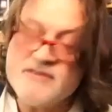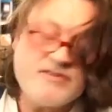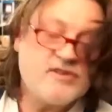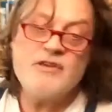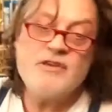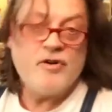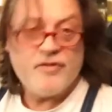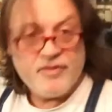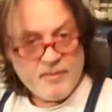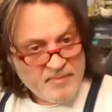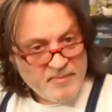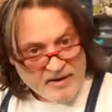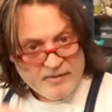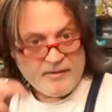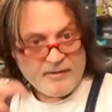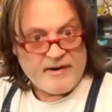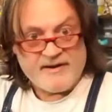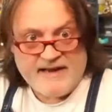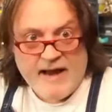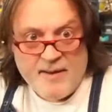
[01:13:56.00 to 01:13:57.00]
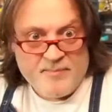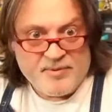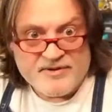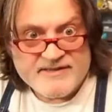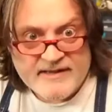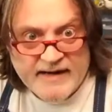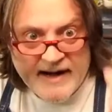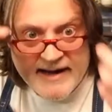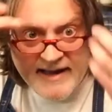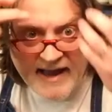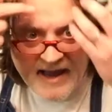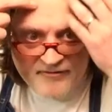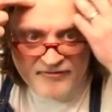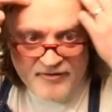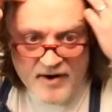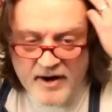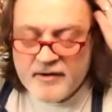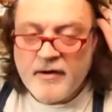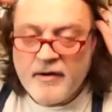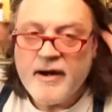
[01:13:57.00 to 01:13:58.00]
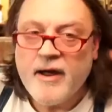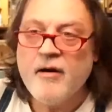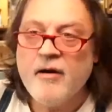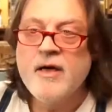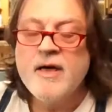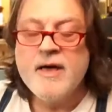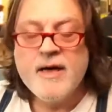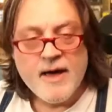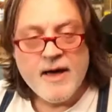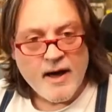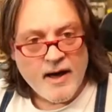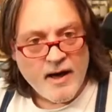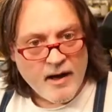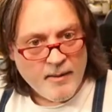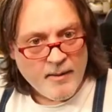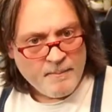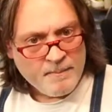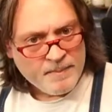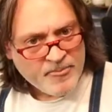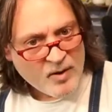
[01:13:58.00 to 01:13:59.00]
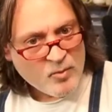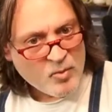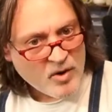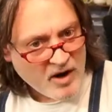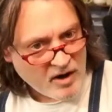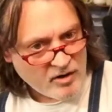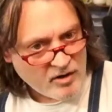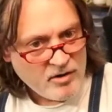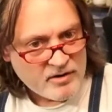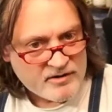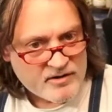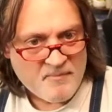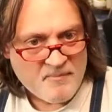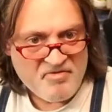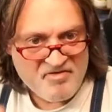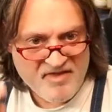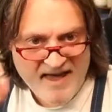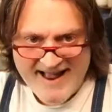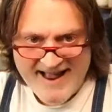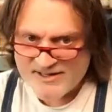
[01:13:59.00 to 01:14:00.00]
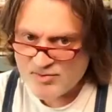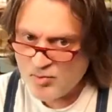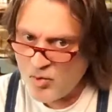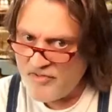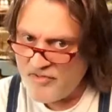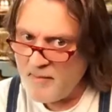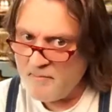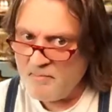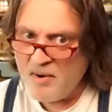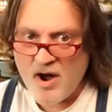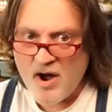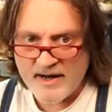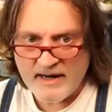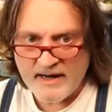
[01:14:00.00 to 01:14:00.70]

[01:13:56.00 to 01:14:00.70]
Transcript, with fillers: you know, the better examples that I can't find right now, um, when I looked on them, that's where the pocket